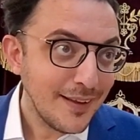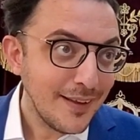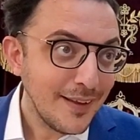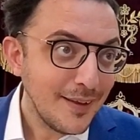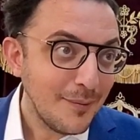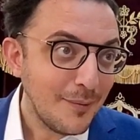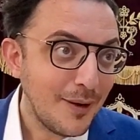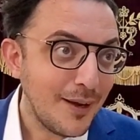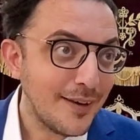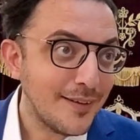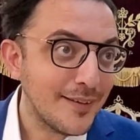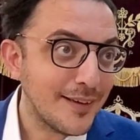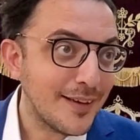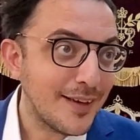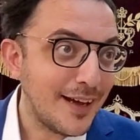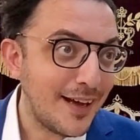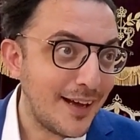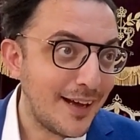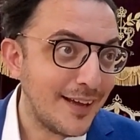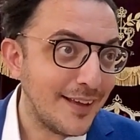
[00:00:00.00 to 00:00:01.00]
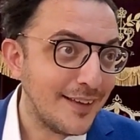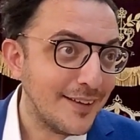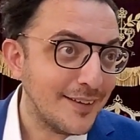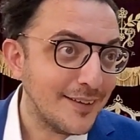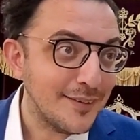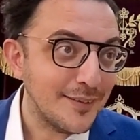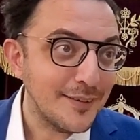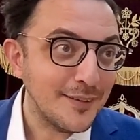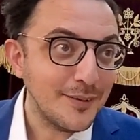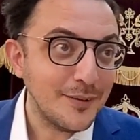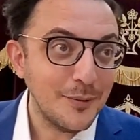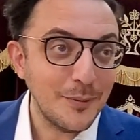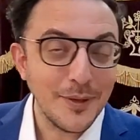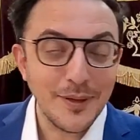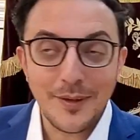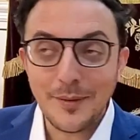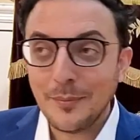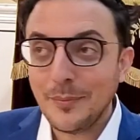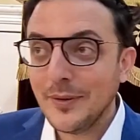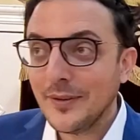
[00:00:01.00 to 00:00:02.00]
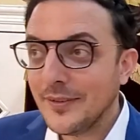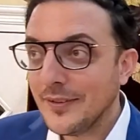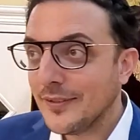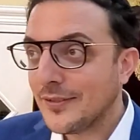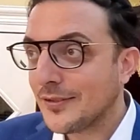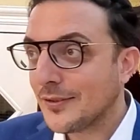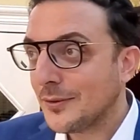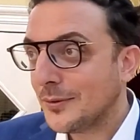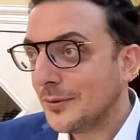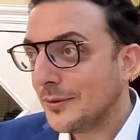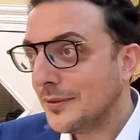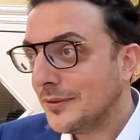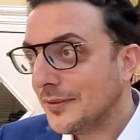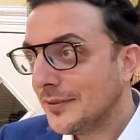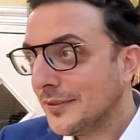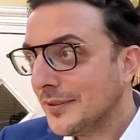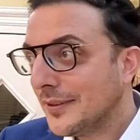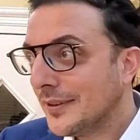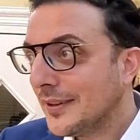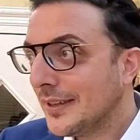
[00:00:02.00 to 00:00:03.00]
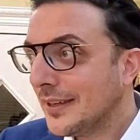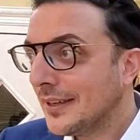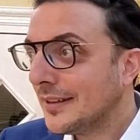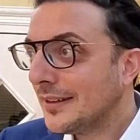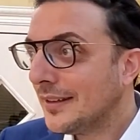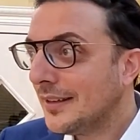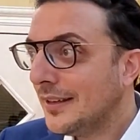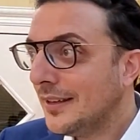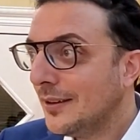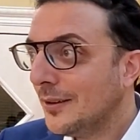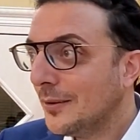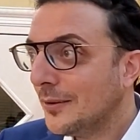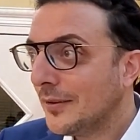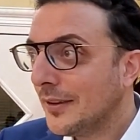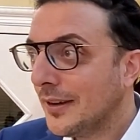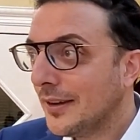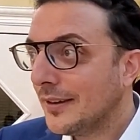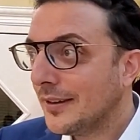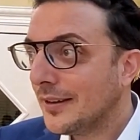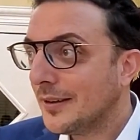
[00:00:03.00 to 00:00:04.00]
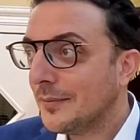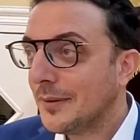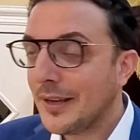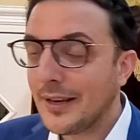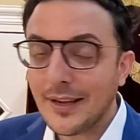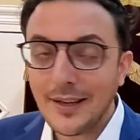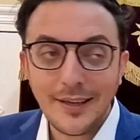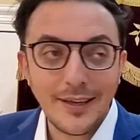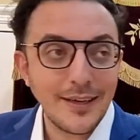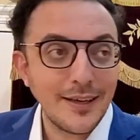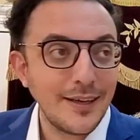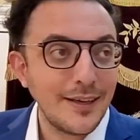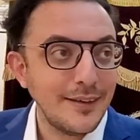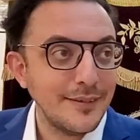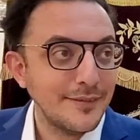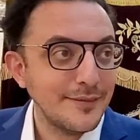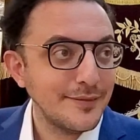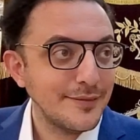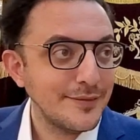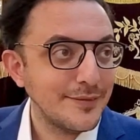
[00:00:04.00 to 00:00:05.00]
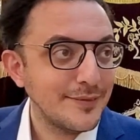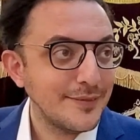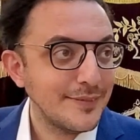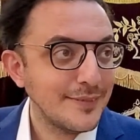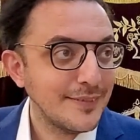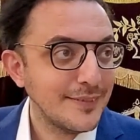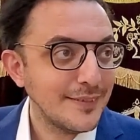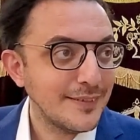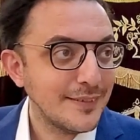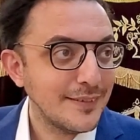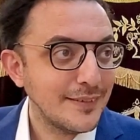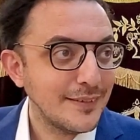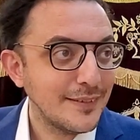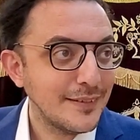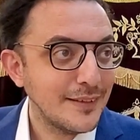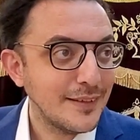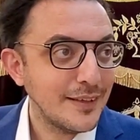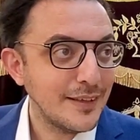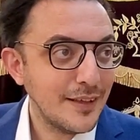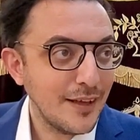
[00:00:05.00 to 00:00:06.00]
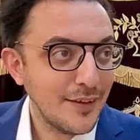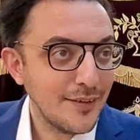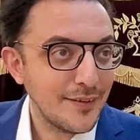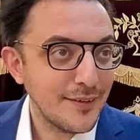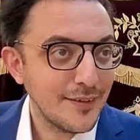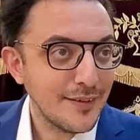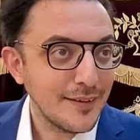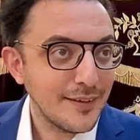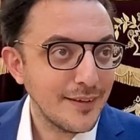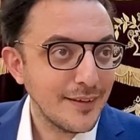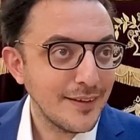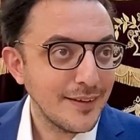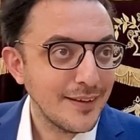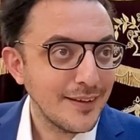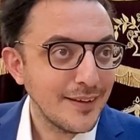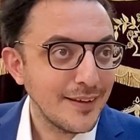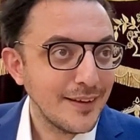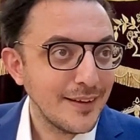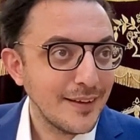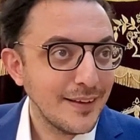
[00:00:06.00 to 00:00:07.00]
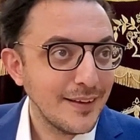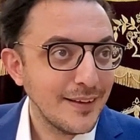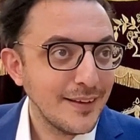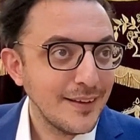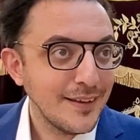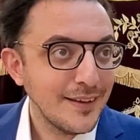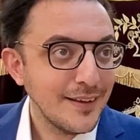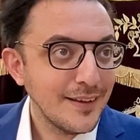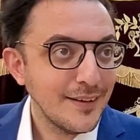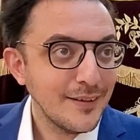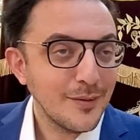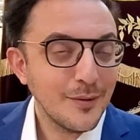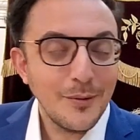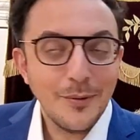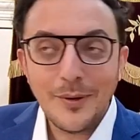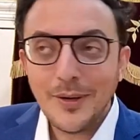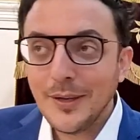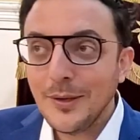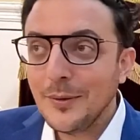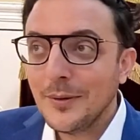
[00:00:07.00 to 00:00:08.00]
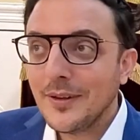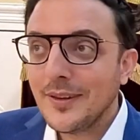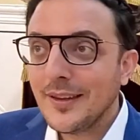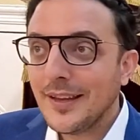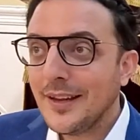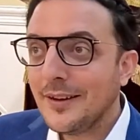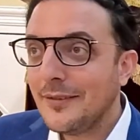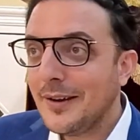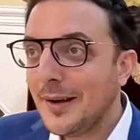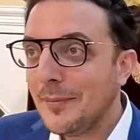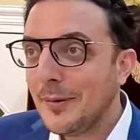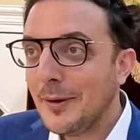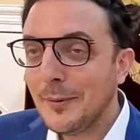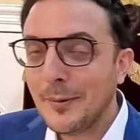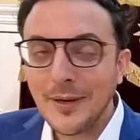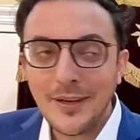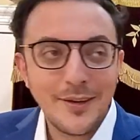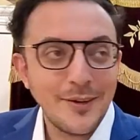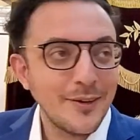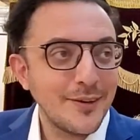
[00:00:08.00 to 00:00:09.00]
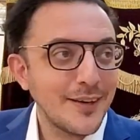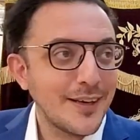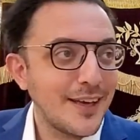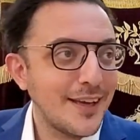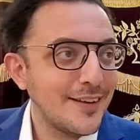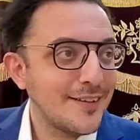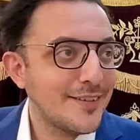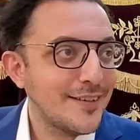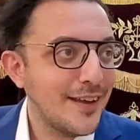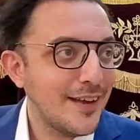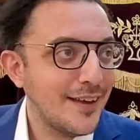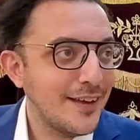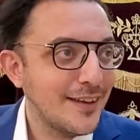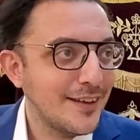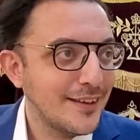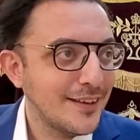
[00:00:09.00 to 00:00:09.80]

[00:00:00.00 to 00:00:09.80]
Why does a guy who went to business school think that he knows anything about halakha? He doesn't. So who are you to tell a rabbi what he could or can't say?